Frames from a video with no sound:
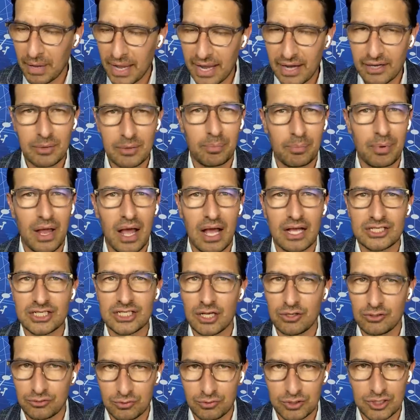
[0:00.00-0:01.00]
Mayor de
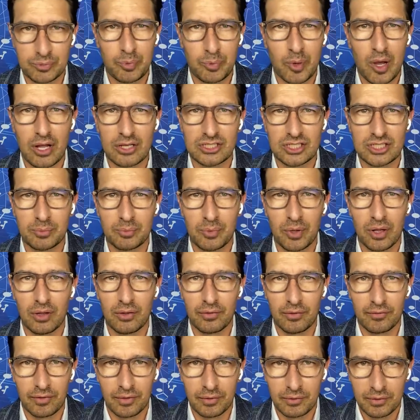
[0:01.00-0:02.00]
Blasio is
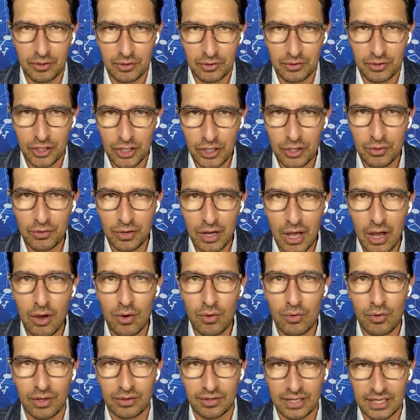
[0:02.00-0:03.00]
responsible. Do you
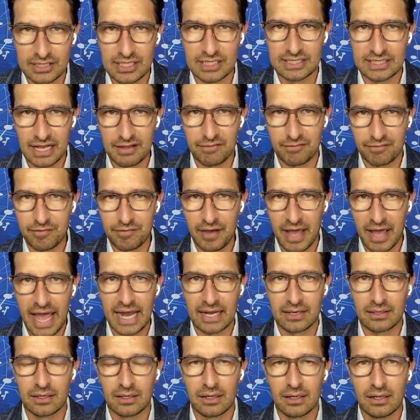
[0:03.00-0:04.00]
know, and this is a
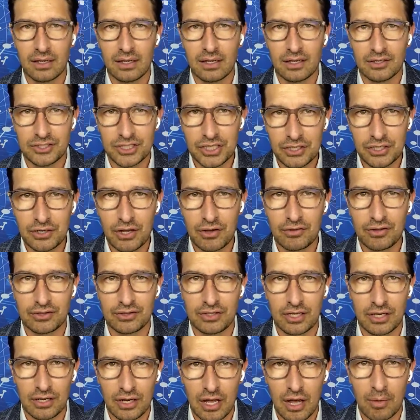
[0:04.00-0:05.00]
fact, do you know
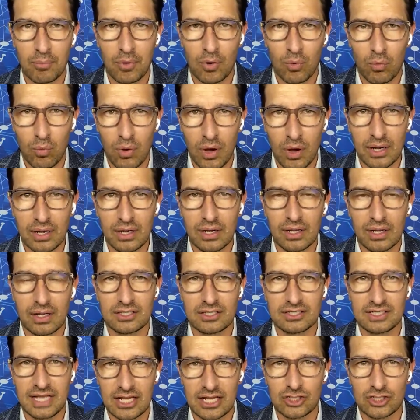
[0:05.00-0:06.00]
that the number one
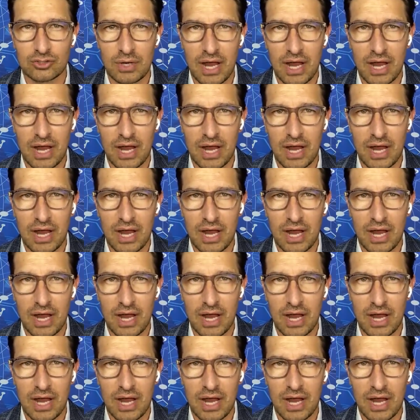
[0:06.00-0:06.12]
sex